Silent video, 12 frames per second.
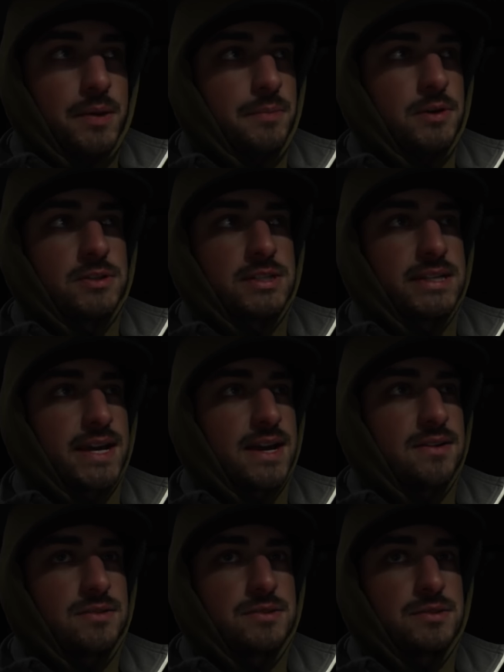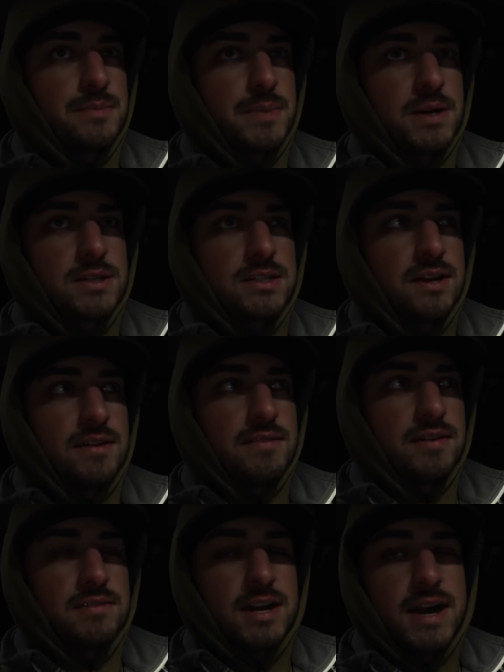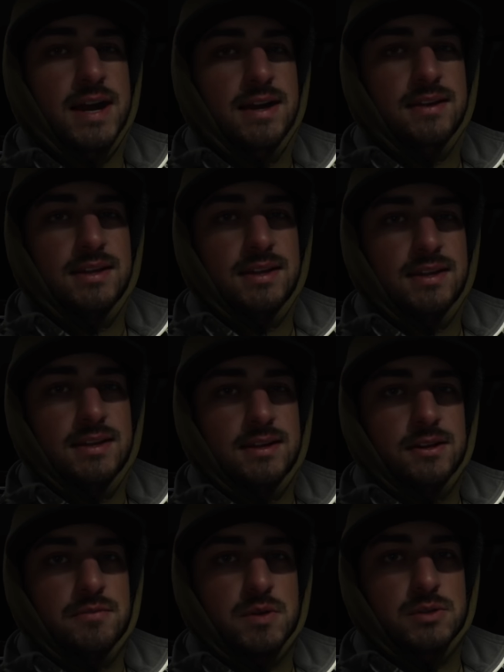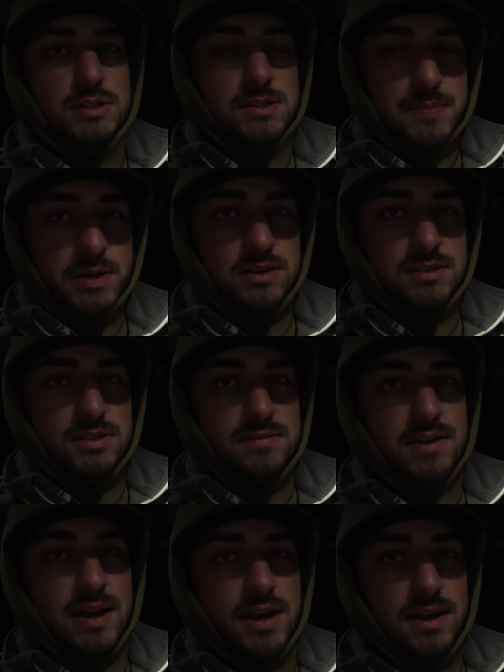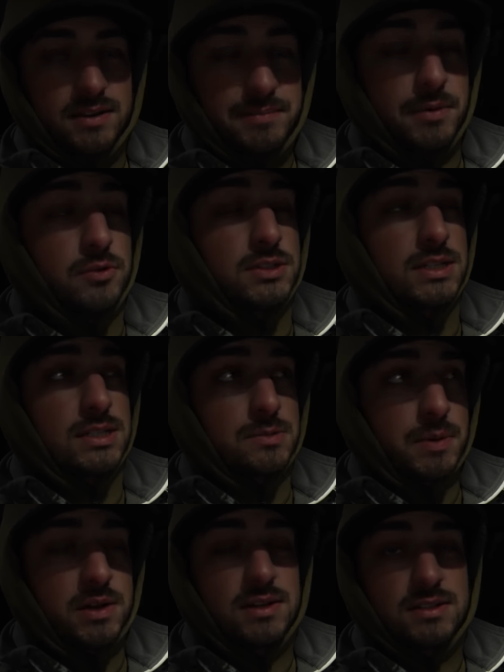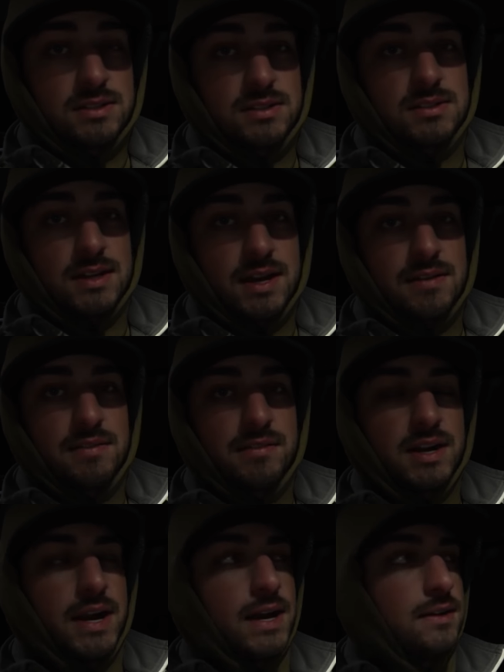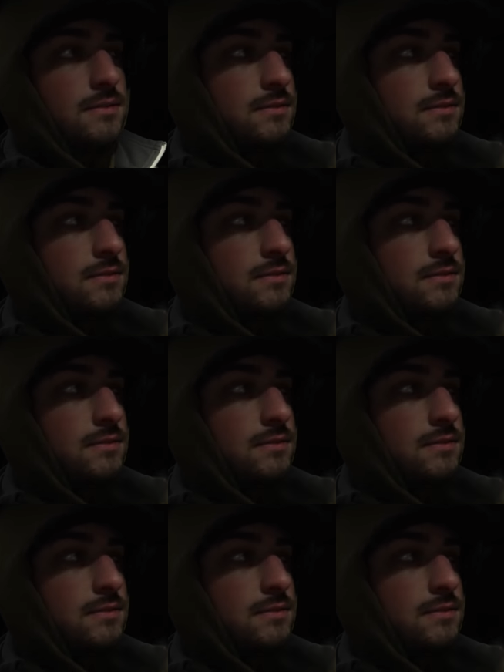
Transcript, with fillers: the most encounters with box I've ever had, most experiences, most experiences I've ever had.